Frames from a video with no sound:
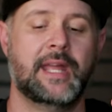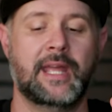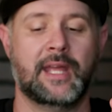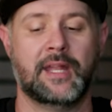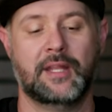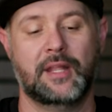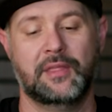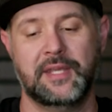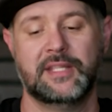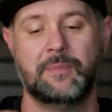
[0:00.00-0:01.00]
And
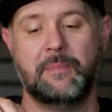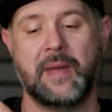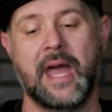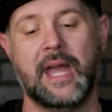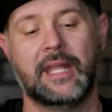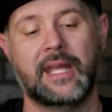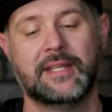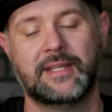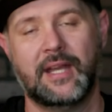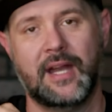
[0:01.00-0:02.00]
this bag
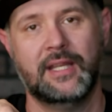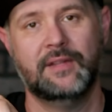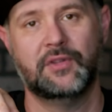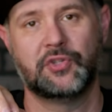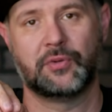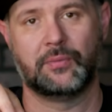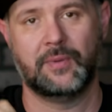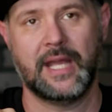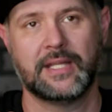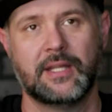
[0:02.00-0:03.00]
is kind of a
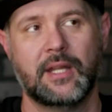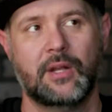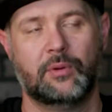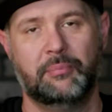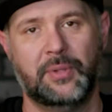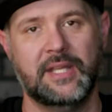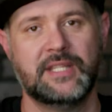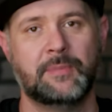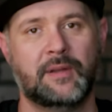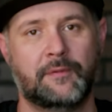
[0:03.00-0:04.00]
direct
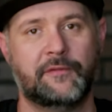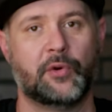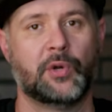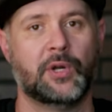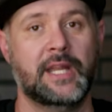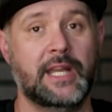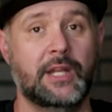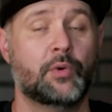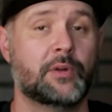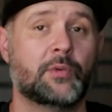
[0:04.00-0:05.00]
replacement for
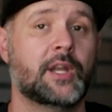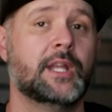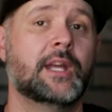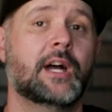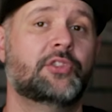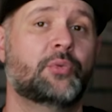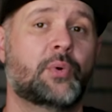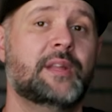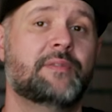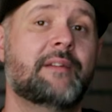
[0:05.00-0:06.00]
anyone running a
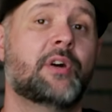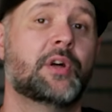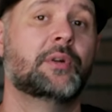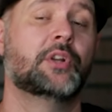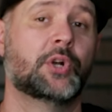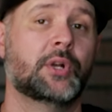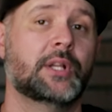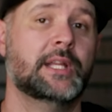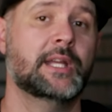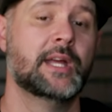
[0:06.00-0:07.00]
2500
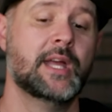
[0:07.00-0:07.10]
currently.